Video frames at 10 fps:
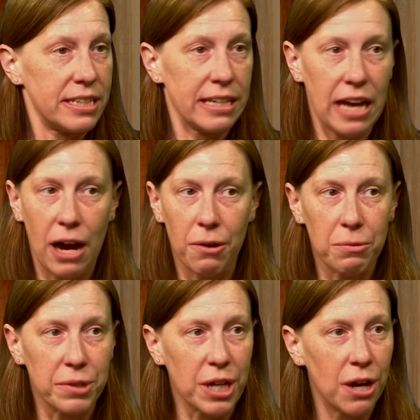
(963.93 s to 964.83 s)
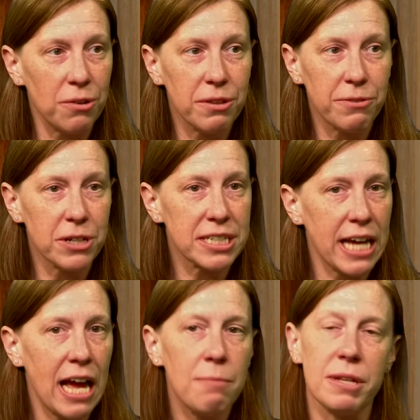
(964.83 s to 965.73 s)
how it would go the first
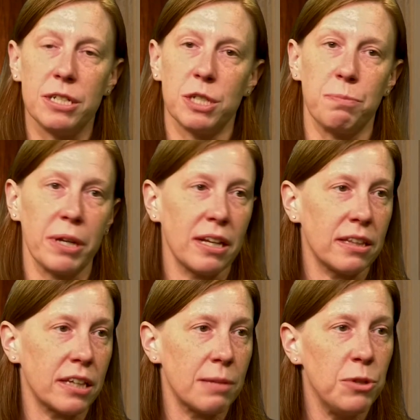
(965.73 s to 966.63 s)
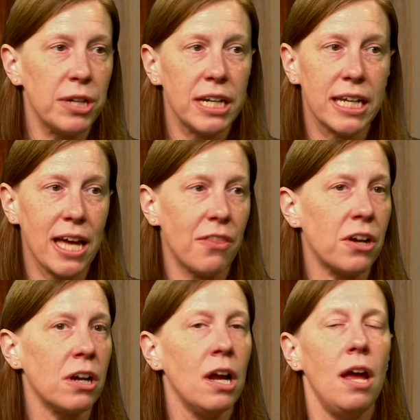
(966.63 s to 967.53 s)
time and just bring the community
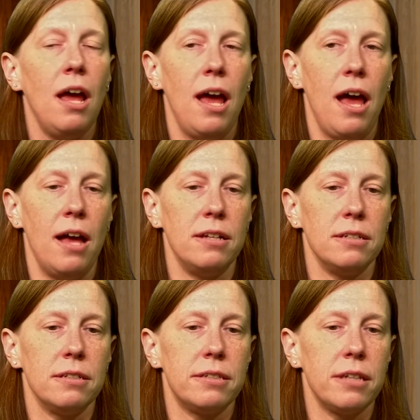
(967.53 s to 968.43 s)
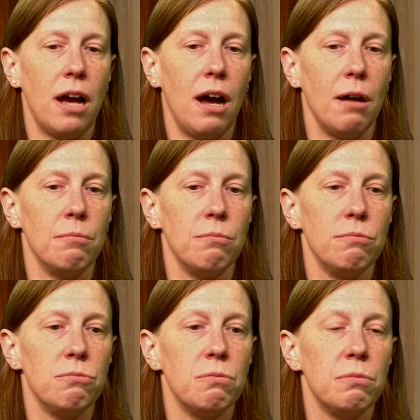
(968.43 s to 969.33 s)
together and um,
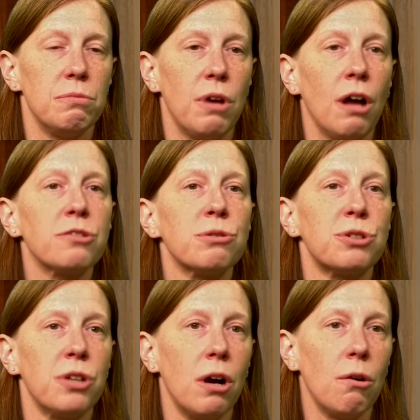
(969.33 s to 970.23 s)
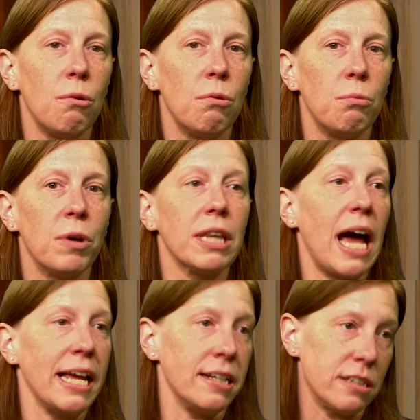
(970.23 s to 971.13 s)
also show what
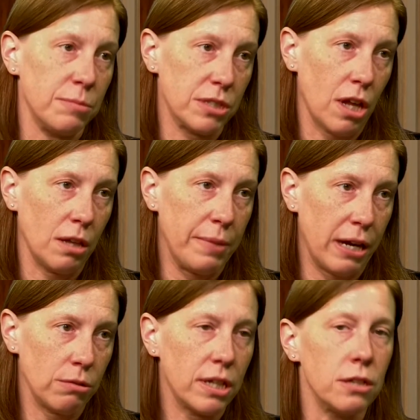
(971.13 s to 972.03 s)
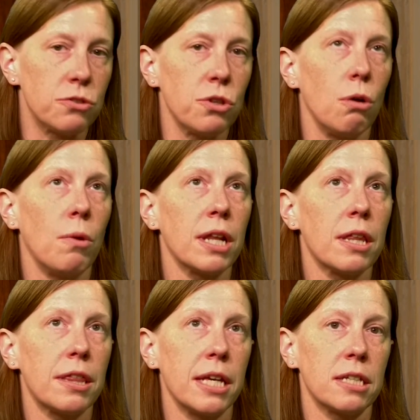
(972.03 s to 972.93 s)
lionism is all about. Mm -hmm. And mm-hmm. so one of
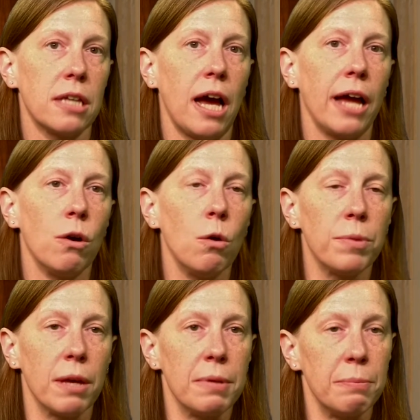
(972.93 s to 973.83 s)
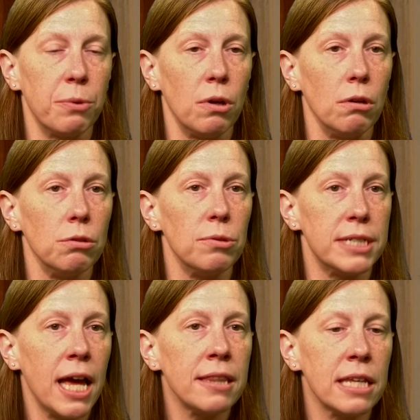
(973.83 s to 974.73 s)
the things that I hope that people who
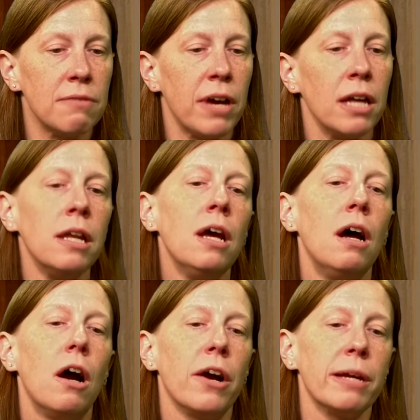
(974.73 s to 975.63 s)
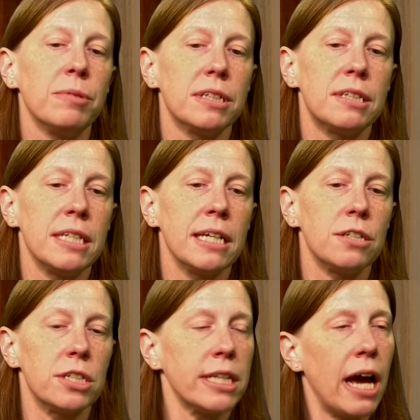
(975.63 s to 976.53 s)
attend the event are able to see is
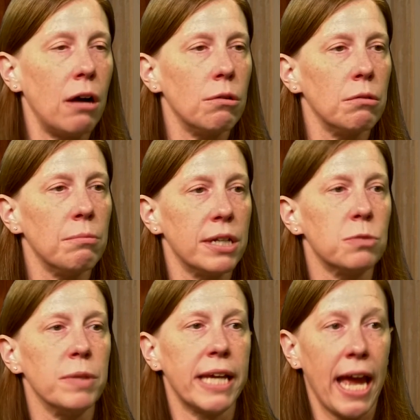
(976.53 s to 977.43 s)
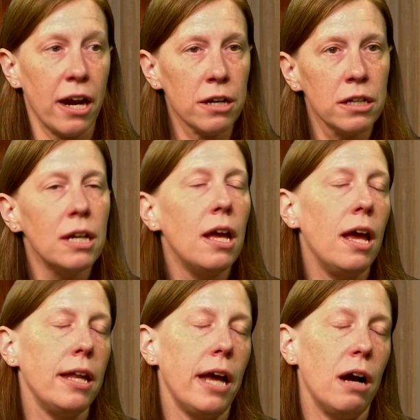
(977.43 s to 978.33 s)
just how much we care
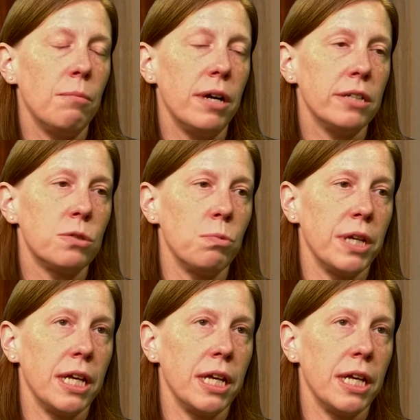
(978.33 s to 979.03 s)
and how much we